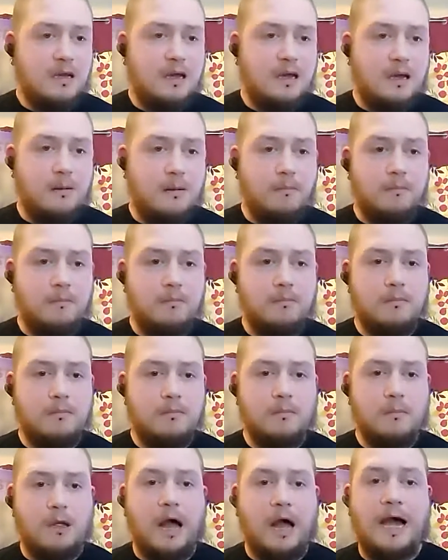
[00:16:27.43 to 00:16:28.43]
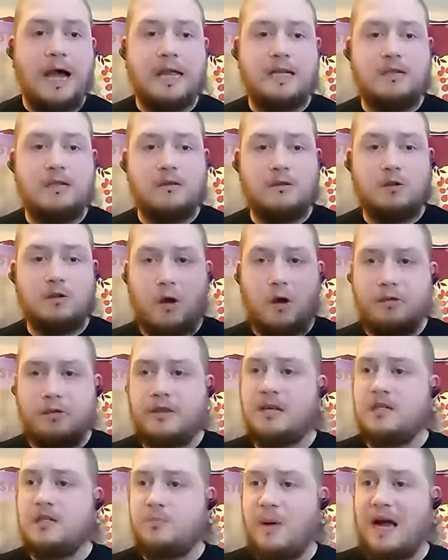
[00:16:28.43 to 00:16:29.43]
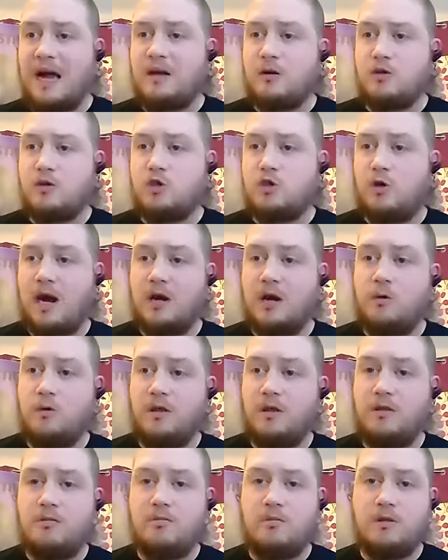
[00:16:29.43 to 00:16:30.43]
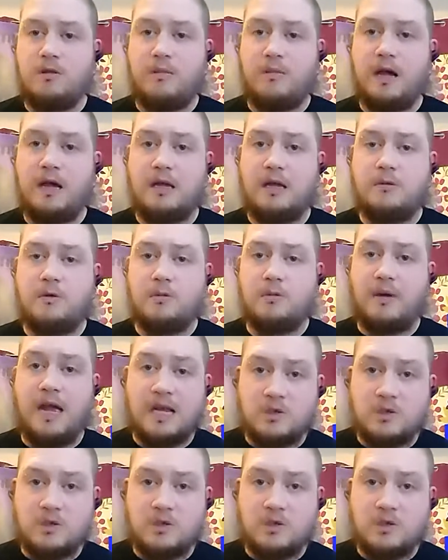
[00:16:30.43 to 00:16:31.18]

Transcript: Um, I got things back on track with with my with